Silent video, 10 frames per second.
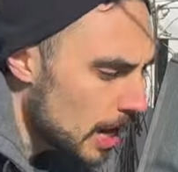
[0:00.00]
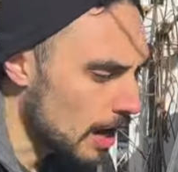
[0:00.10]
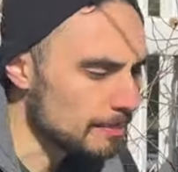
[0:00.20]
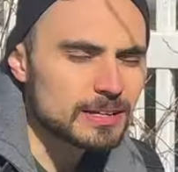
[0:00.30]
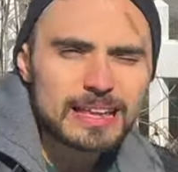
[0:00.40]

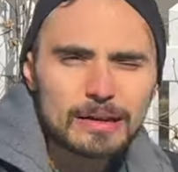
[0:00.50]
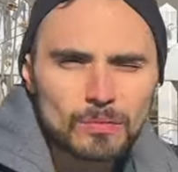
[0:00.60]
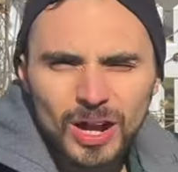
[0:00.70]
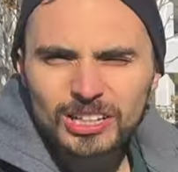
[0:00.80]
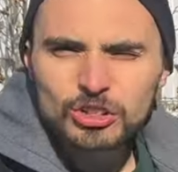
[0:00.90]
Because I
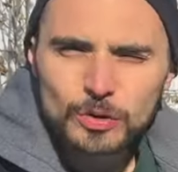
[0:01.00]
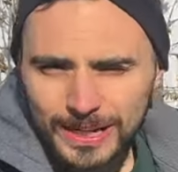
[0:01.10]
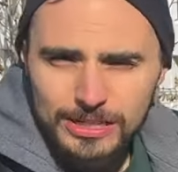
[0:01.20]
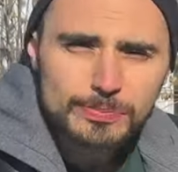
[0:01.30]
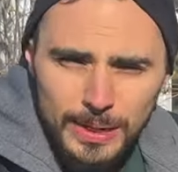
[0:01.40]
wanted to do an
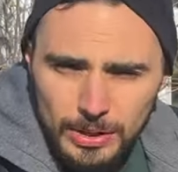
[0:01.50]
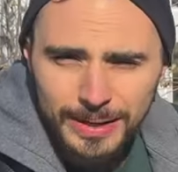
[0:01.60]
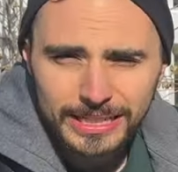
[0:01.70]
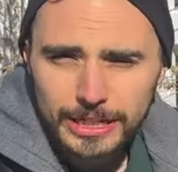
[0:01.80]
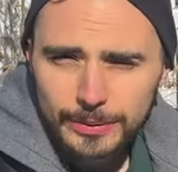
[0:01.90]

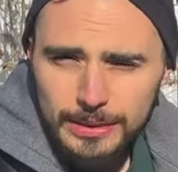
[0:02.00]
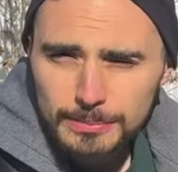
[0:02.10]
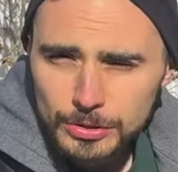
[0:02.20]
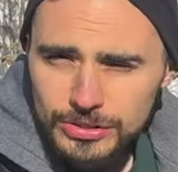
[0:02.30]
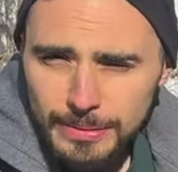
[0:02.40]
experiment here with the
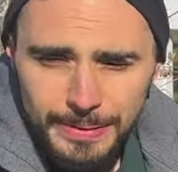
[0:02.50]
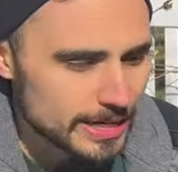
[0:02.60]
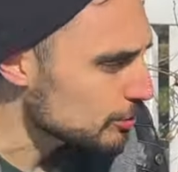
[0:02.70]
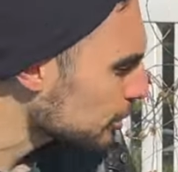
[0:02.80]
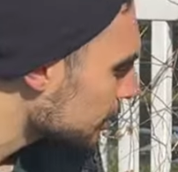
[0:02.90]
Musa
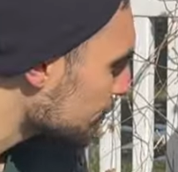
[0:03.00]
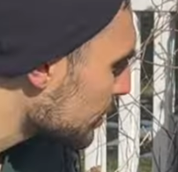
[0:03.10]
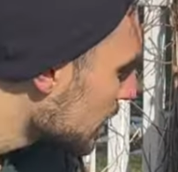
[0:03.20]
Basjoos.